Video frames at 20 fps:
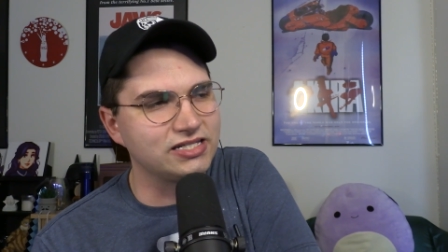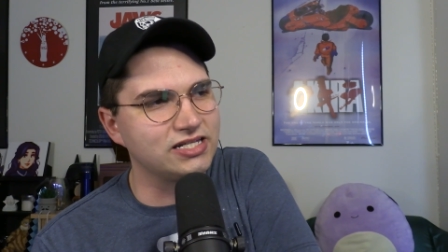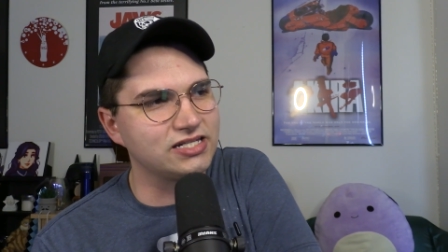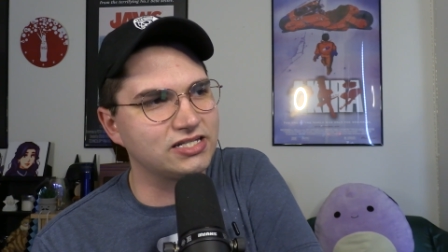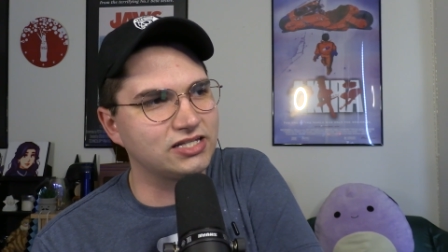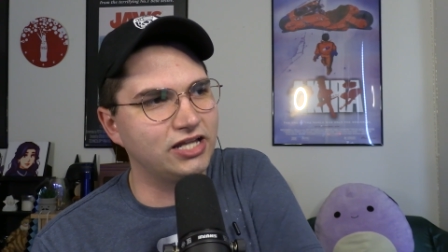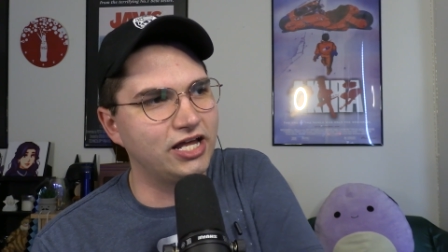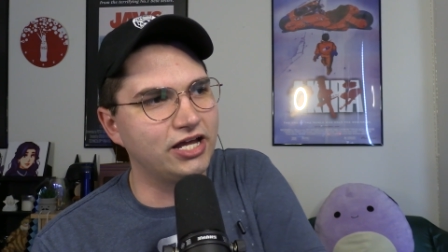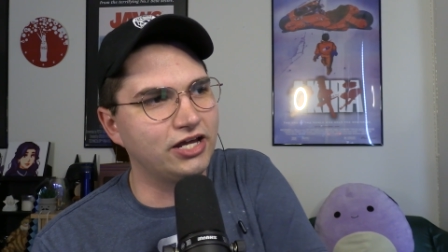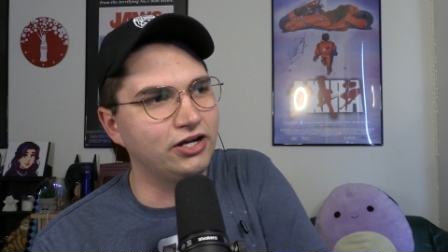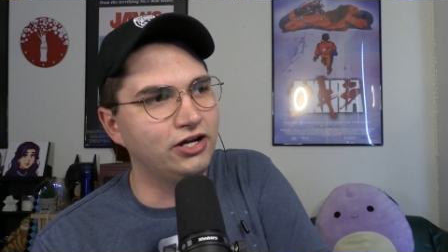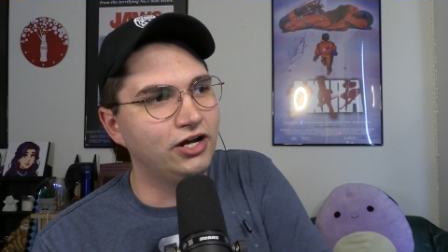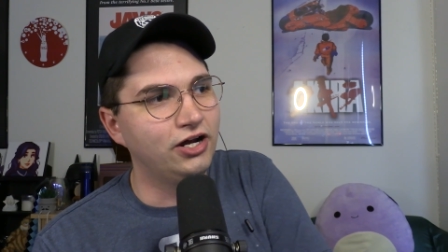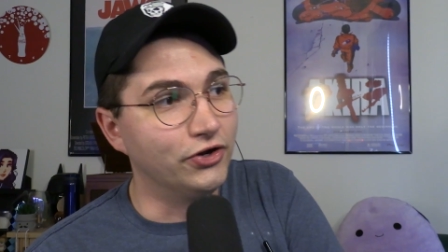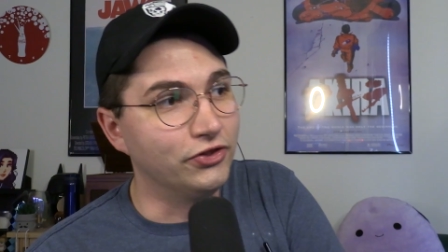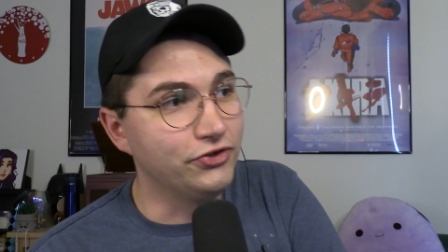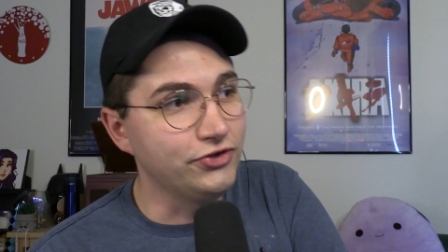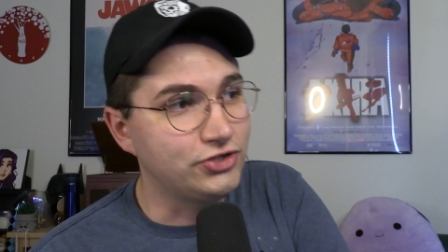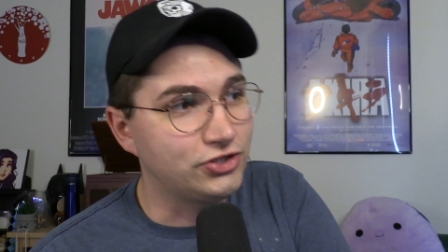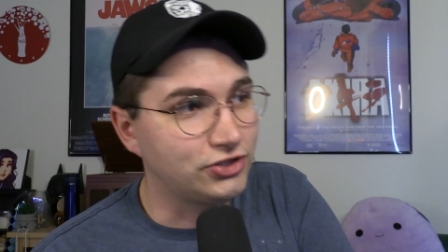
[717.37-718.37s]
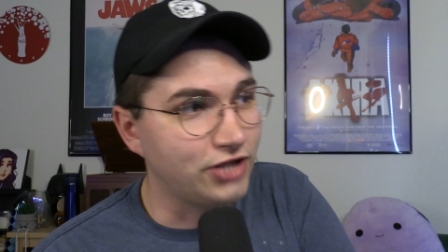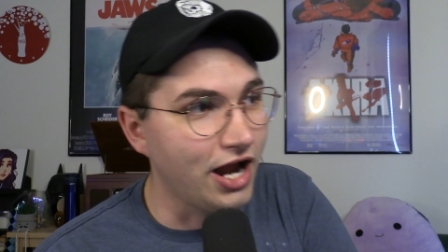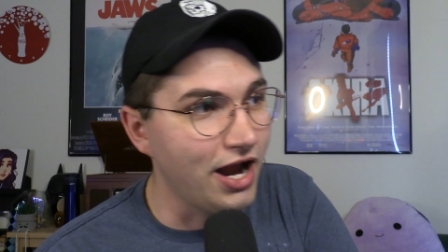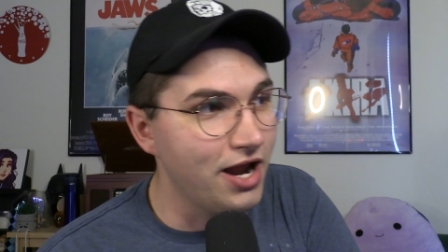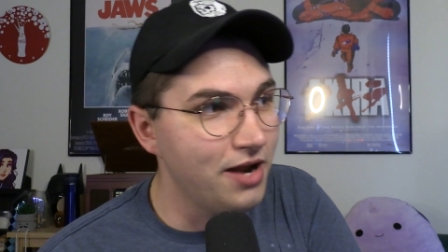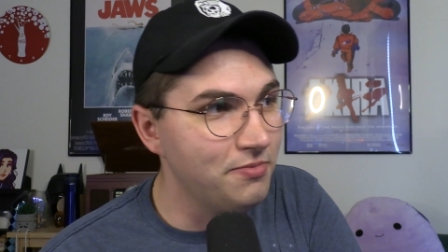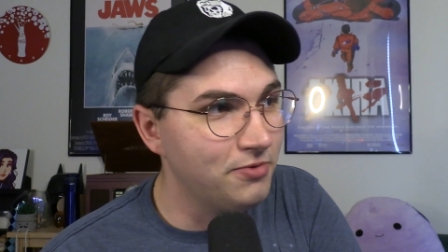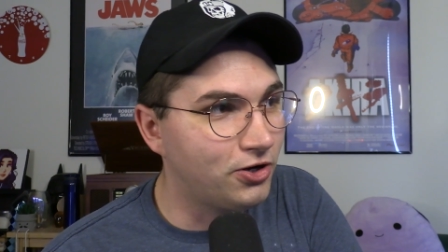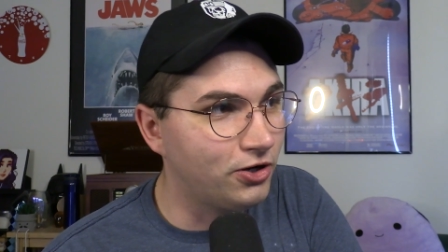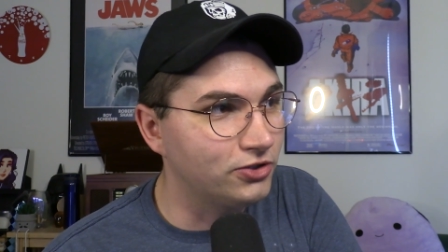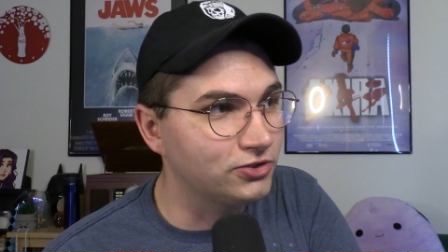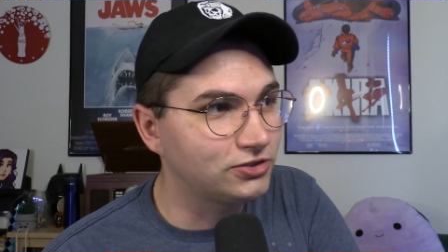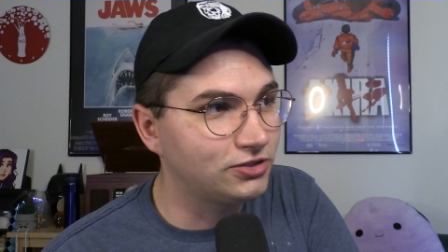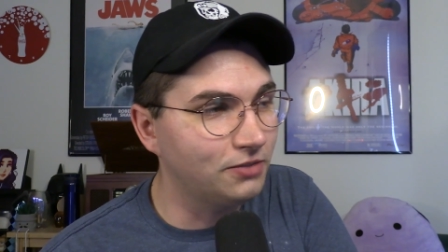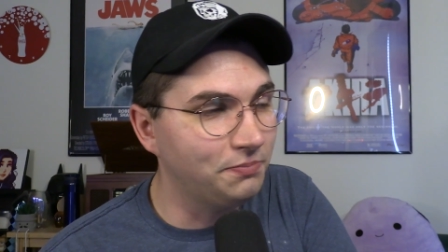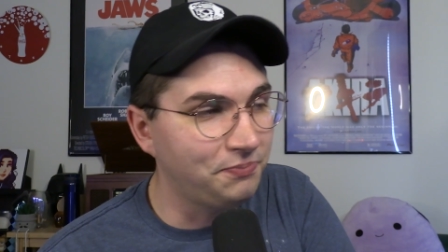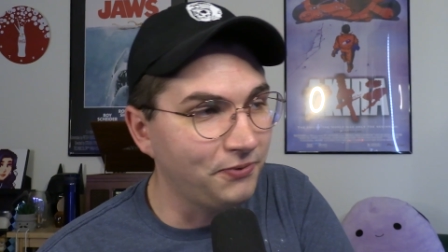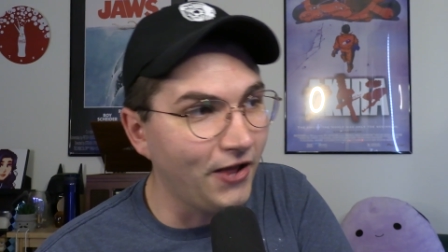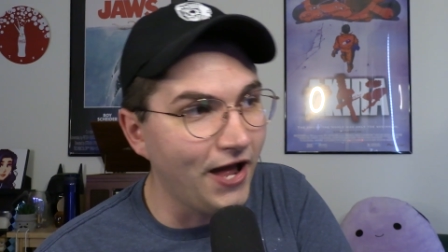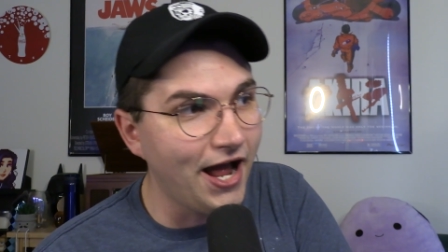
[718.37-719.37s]
This like they're the same because
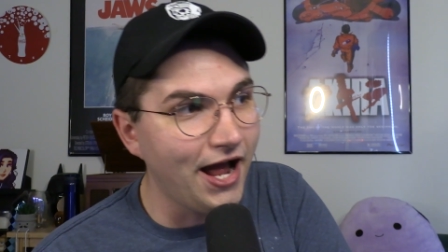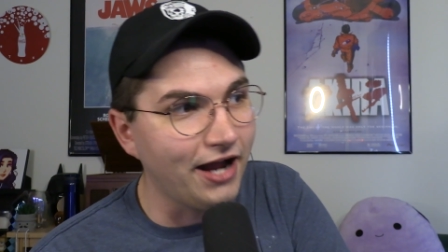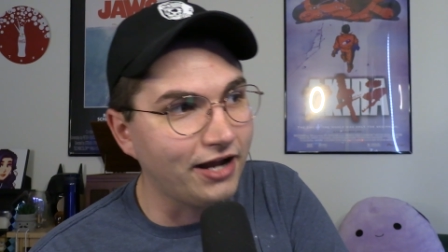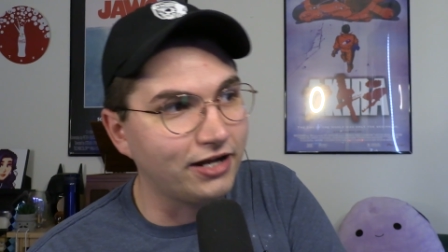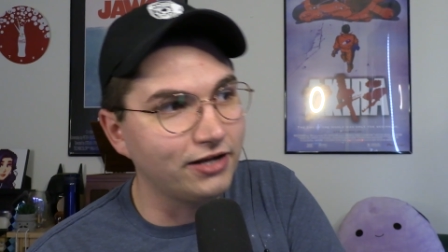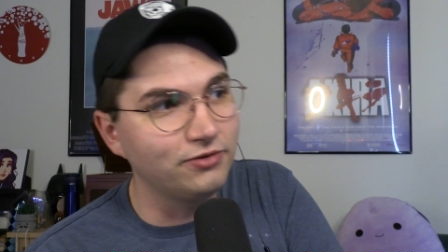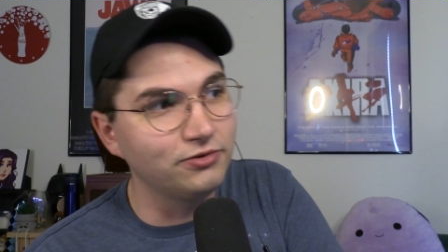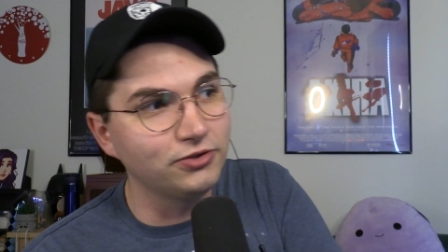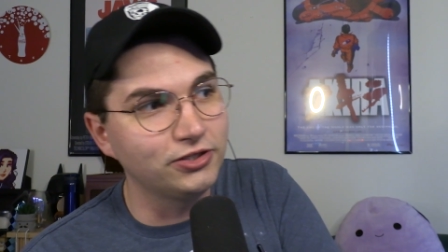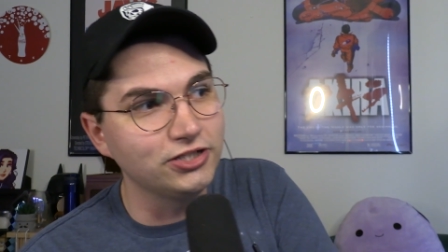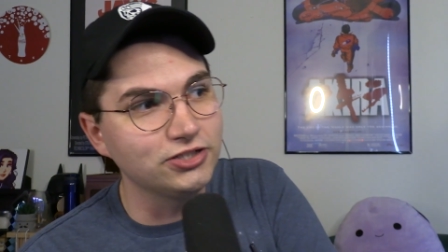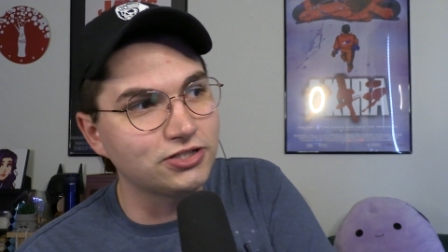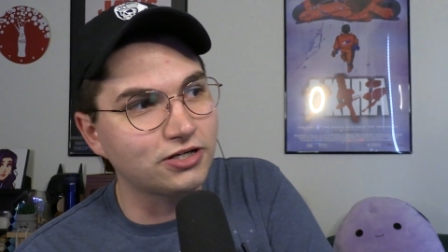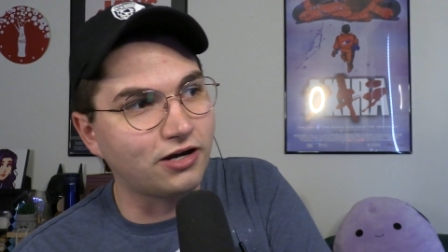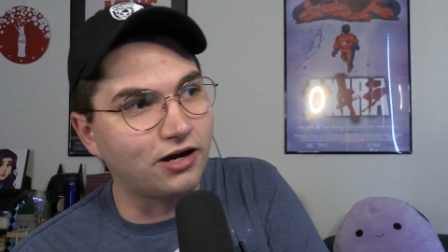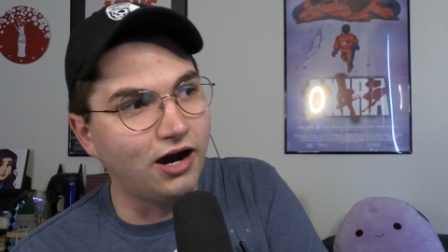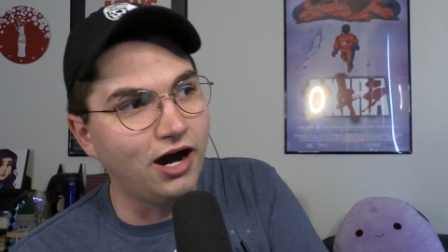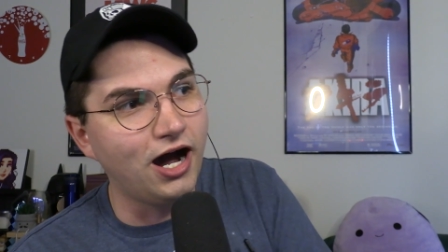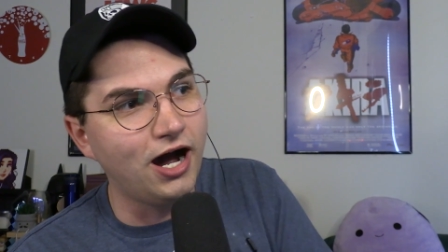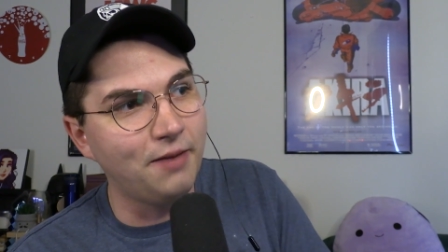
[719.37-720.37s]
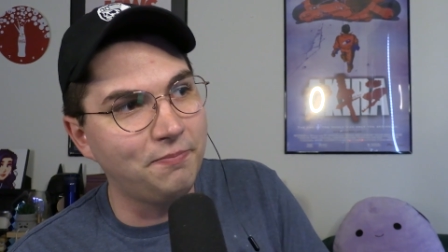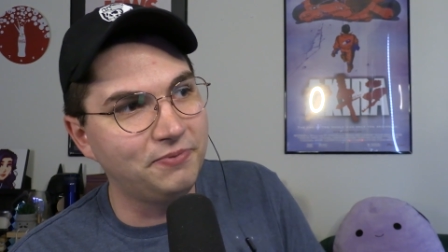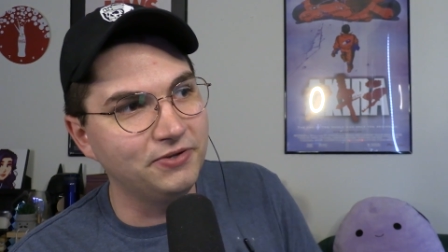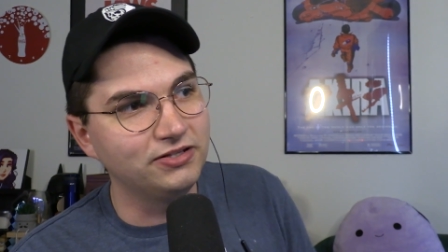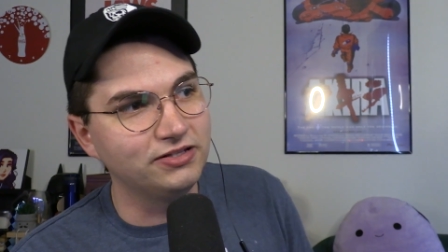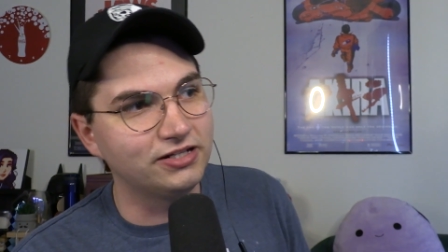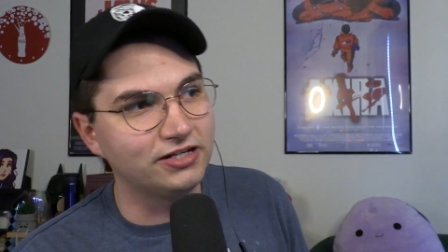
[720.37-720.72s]
they're black and he's a cop